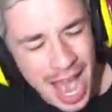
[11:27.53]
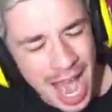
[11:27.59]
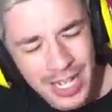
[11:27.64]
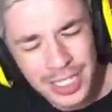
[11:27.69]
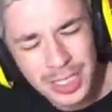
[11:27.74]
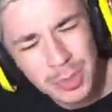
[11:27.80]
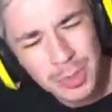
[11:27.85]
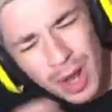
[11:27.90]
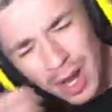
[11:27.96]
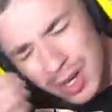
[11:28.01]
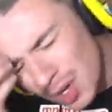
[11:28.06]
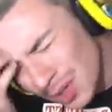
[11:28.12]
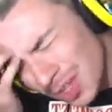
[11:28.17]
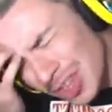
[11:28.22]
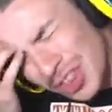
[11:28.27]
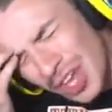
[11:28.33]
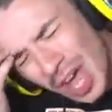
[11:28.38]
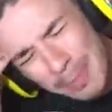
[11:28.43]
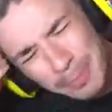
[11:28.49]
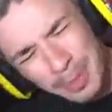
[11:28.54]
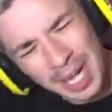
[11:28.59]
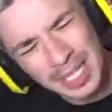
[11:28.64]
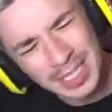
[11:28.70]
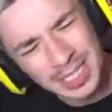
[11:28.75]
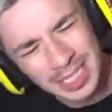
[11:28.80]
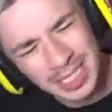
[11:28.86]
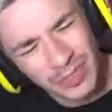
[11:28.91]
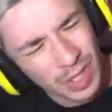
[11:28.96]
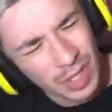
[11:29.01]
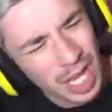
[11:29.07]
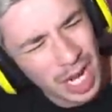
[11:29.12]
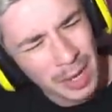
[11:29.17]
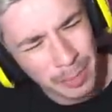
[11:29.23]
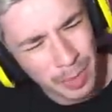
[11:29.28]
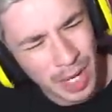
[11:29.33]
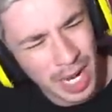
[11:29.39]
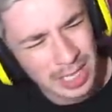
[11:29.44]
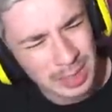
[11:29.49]
I just want to know the thought process of a lot
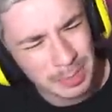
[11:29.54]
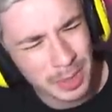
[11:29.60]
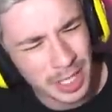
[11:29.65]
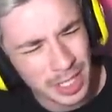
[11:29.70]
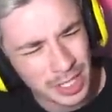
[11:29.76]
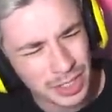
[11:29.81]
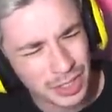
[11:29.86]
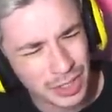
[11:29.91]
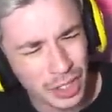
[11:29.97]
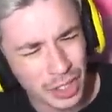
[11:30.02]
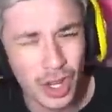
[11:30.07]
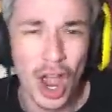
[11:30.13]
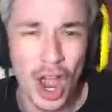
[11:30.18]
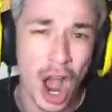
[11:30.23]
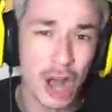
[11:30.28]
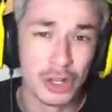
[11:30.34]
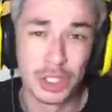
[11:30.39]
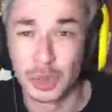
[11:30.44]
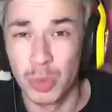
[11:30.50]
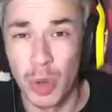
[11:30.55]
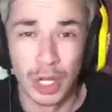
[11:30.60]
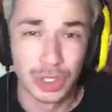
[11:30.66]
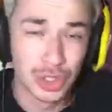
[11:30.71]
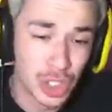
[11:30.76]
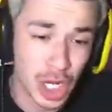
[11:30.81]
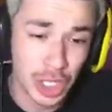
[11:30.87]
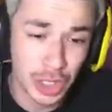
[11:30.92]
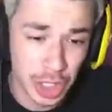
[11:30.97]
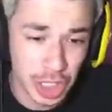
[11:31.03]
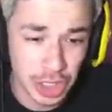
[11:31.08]
of bronze players. It's like, yeah, I just want to stand there